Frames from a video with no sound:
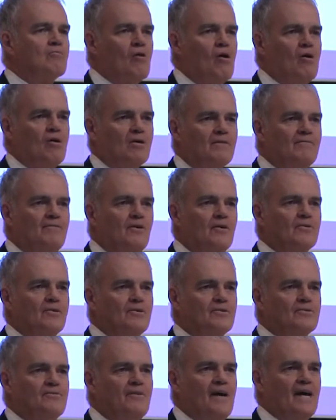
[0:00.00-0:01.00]
wrong if all
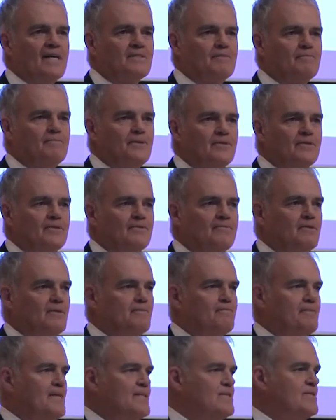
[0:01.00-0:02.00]
those facts appeared in the
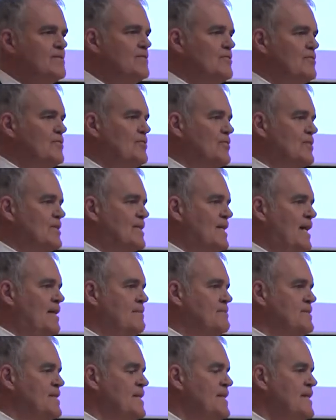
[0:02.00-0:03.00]
front page of the New York
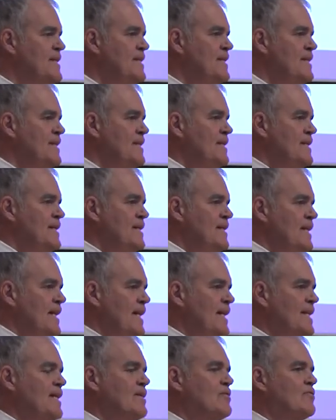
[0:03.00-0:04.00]
Times.
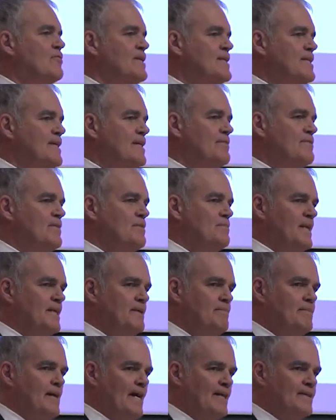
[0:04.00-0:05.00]
And he agreed to give the
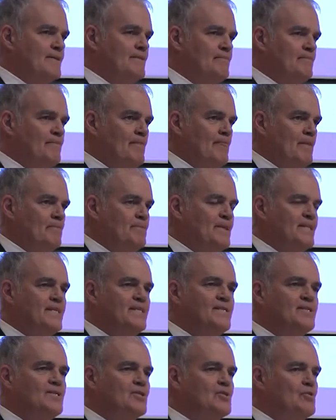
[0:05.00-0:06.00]
money back. But
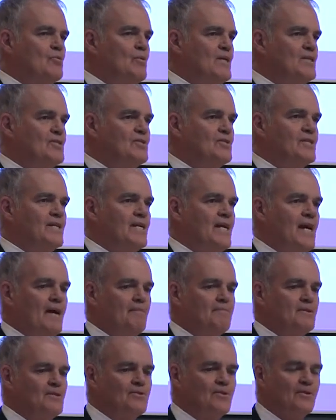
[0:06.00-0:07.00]
these situations can
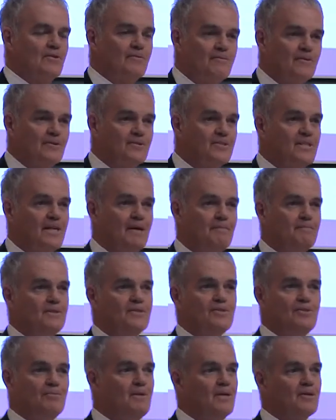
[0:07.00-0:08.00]
happen. So the first step
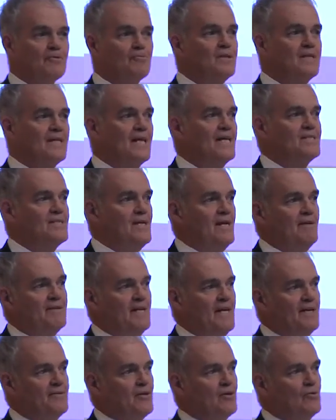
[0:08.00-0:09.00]
is you better realize you have
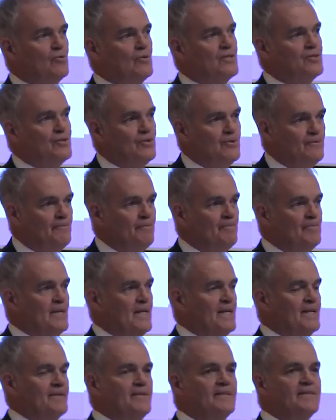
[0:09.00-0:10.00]
an ethical issue.
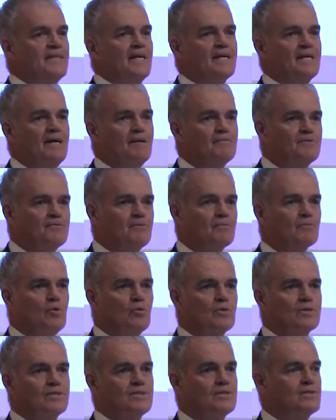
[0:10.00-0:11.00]
And I think that comes from
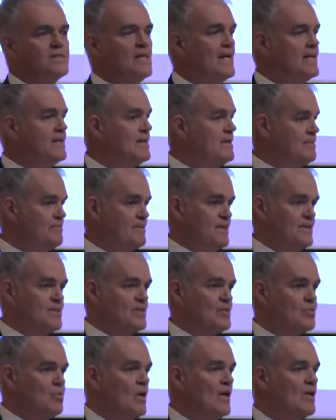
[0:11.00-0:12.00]
courses like
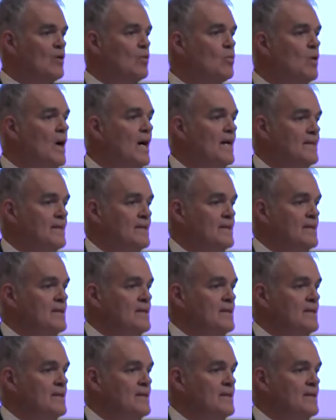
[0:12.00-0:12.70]
Business 101,